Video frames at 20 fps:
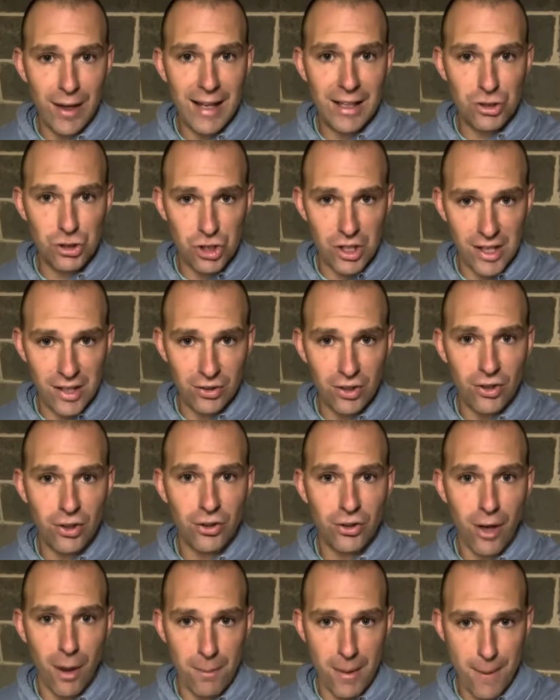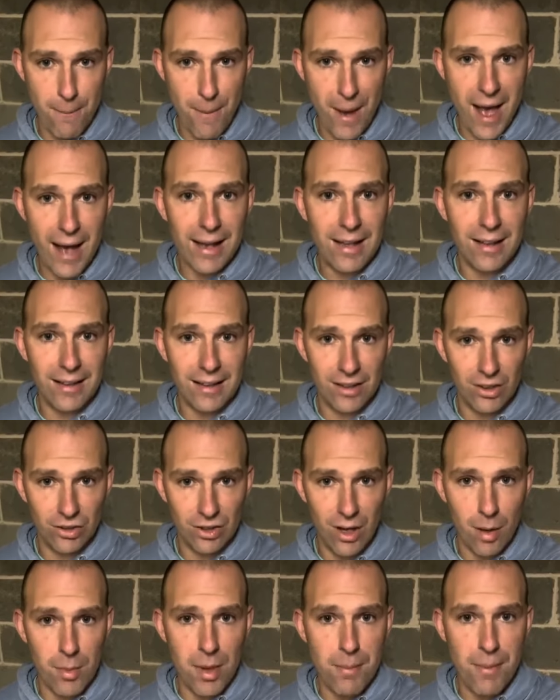And Jesus is coming back, and he is
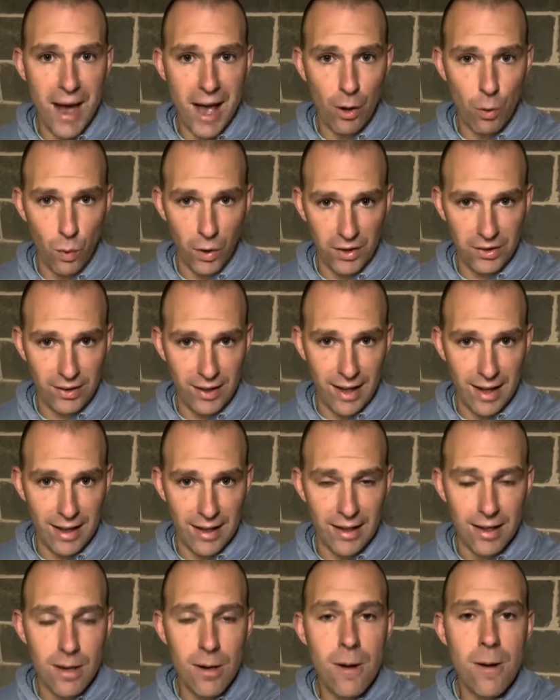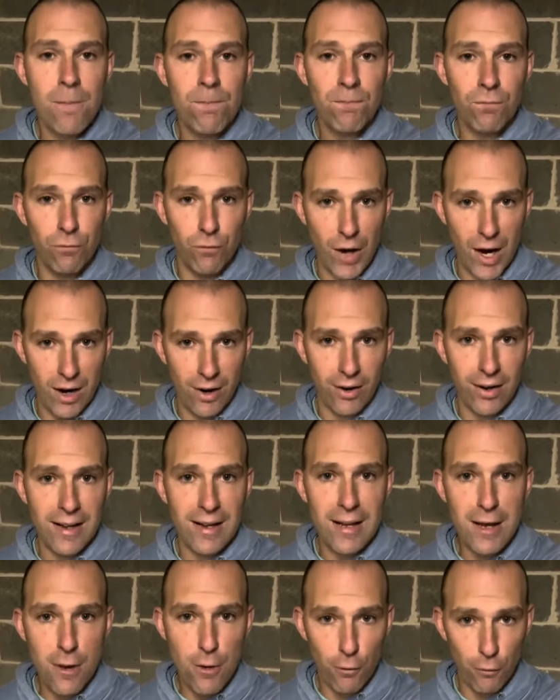coming back one day,
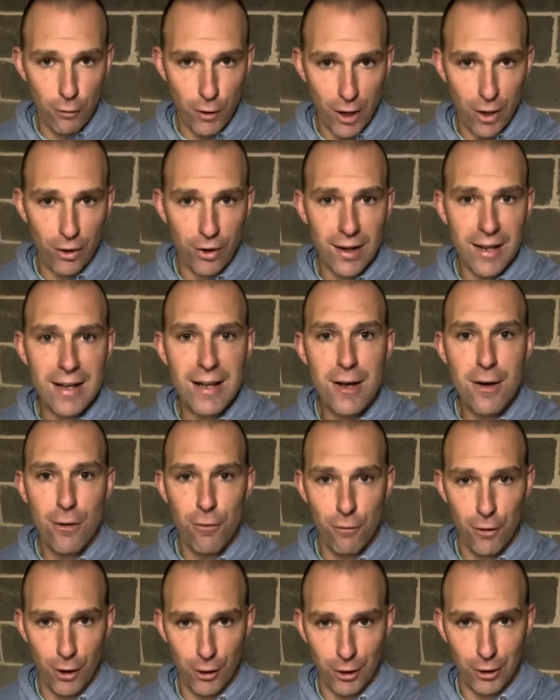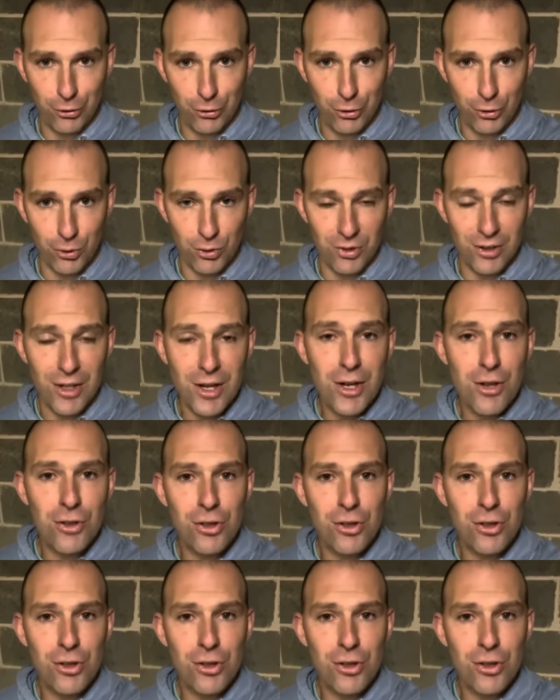very, very, very soon.